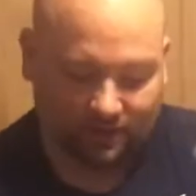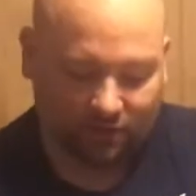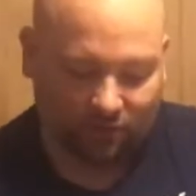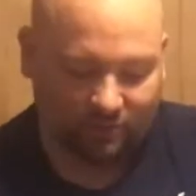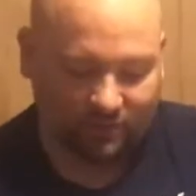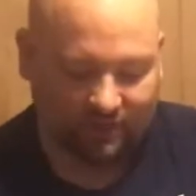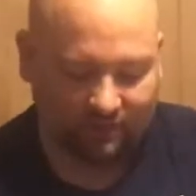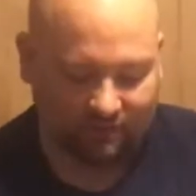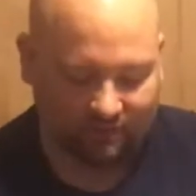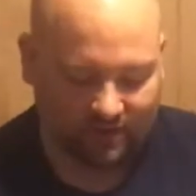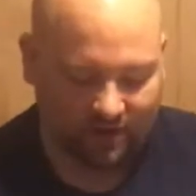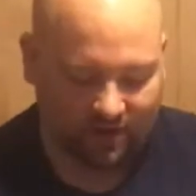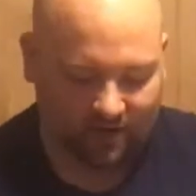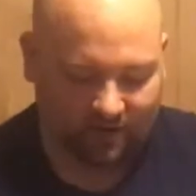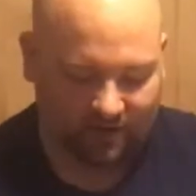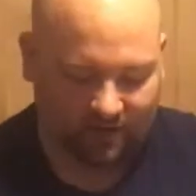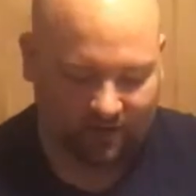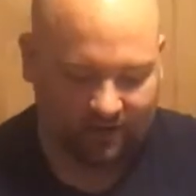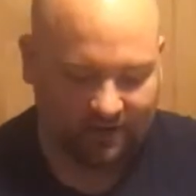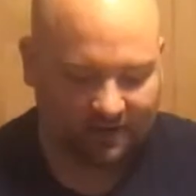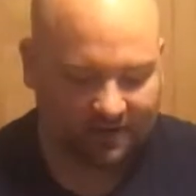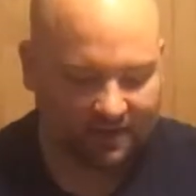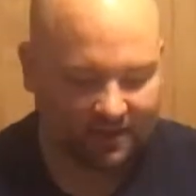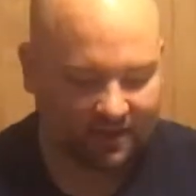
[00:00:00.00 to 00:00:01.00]
a little bit of
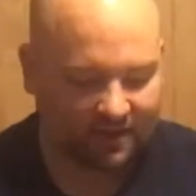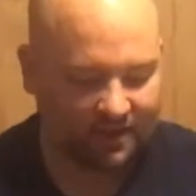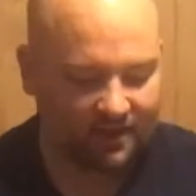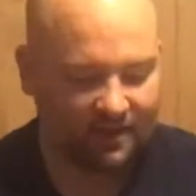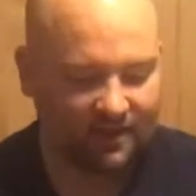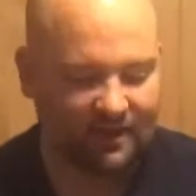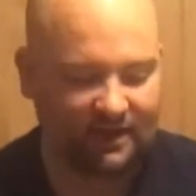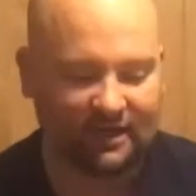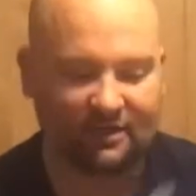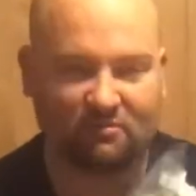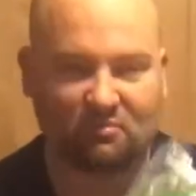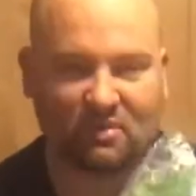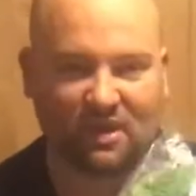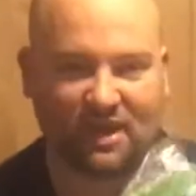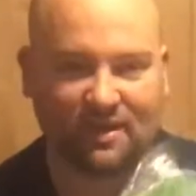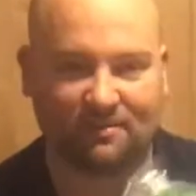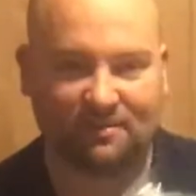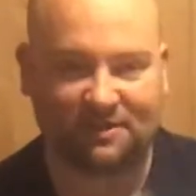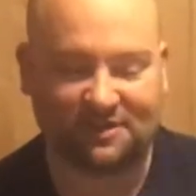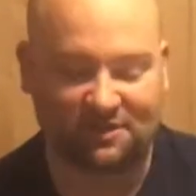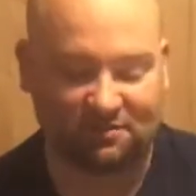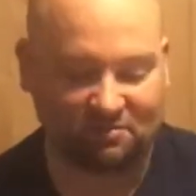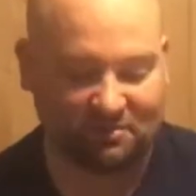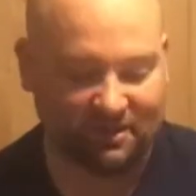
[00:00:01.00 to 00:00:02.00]
garlic,
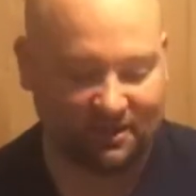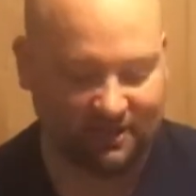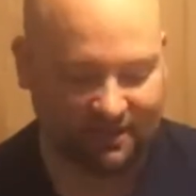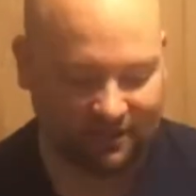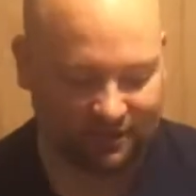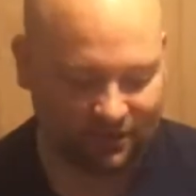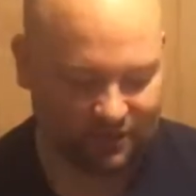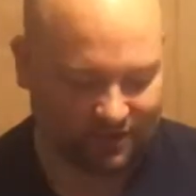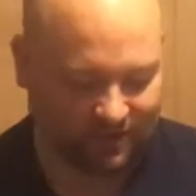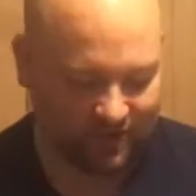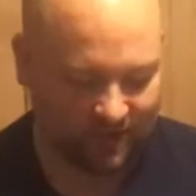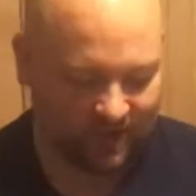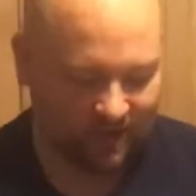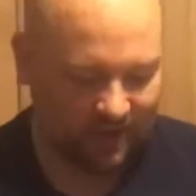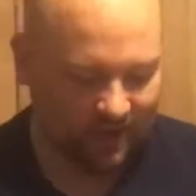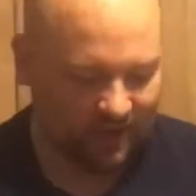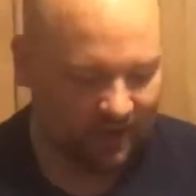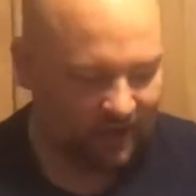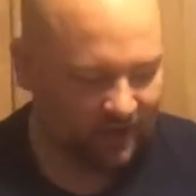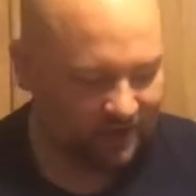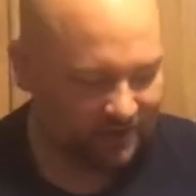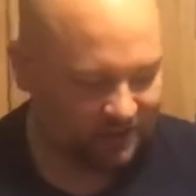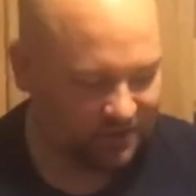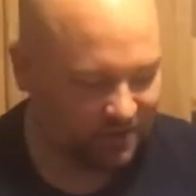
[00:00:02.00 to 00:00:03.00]
baby spinach.
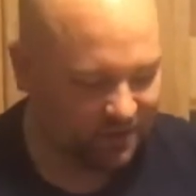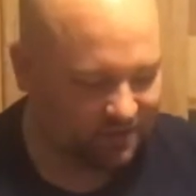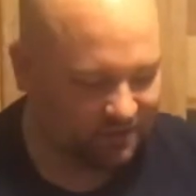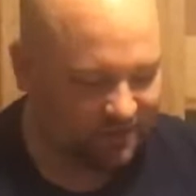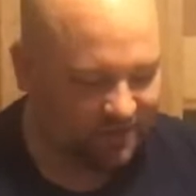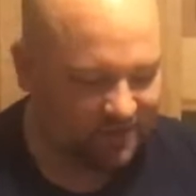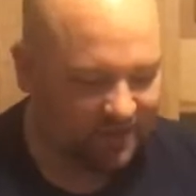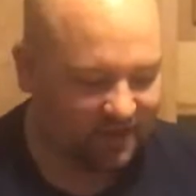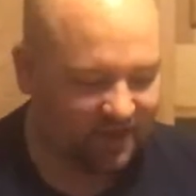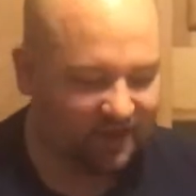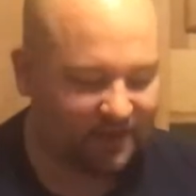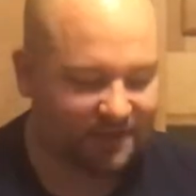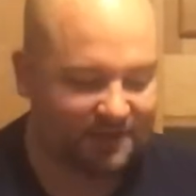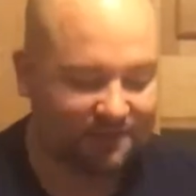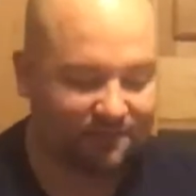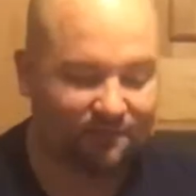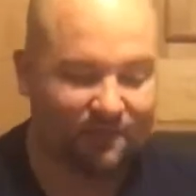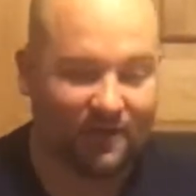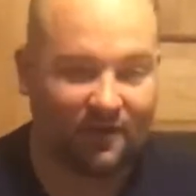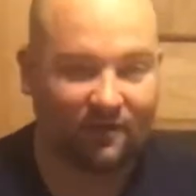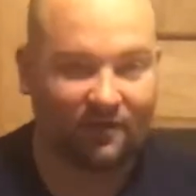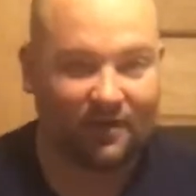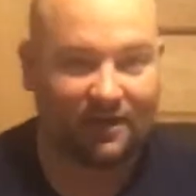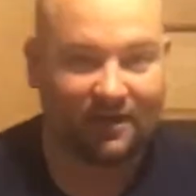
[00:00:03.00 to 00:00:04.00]
So everything is
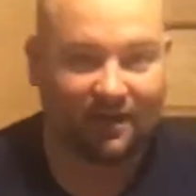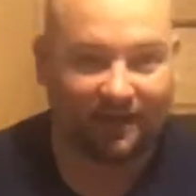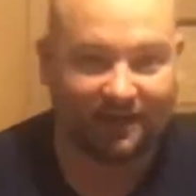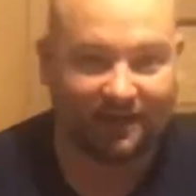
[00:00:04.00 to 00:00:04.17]
very